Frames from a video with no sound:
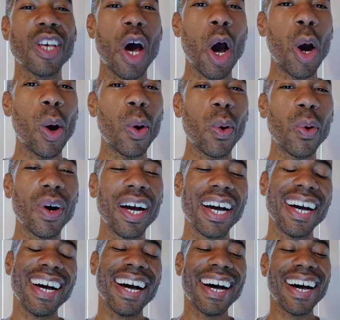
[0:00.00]
so
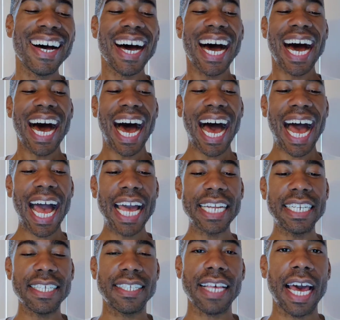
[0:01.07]

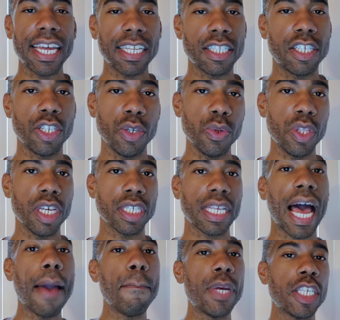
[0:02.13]
I decided to do
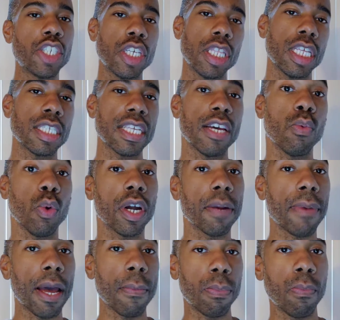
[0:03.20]
this. I mentioned this in
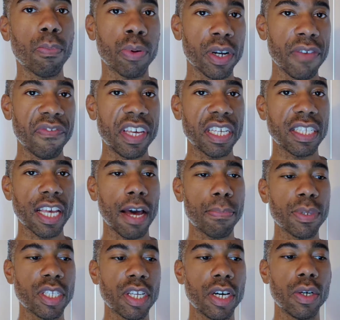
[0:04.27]
one of my previous
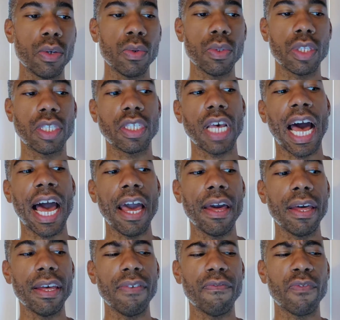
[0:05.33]
episodes.
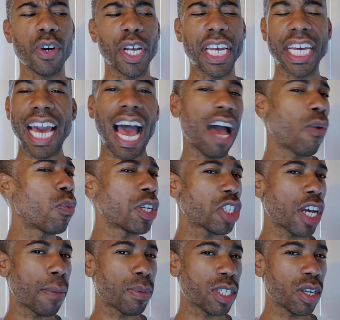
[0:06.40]
I forgot
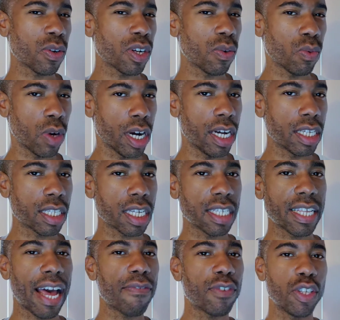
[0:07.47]
which episode it was
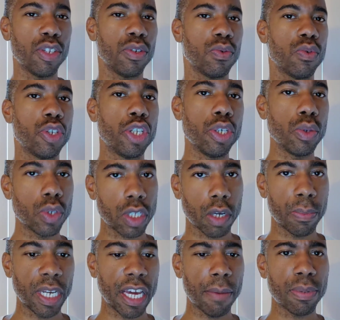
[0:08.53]
because after you do
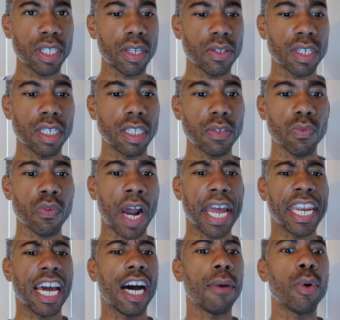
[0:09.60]
so many episodes, because
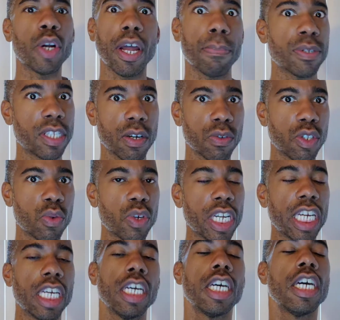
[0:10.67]
right now I'm on episode
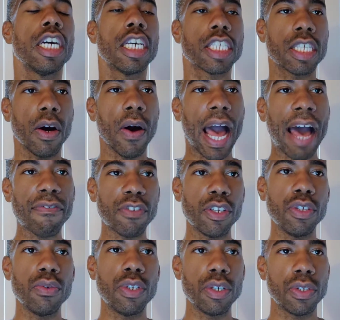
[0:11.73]
20. So
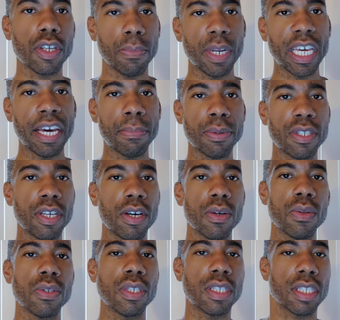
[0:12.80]
after you do so many
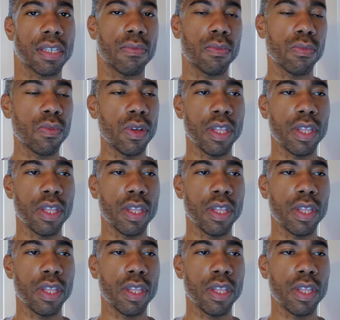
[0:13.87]
episodes,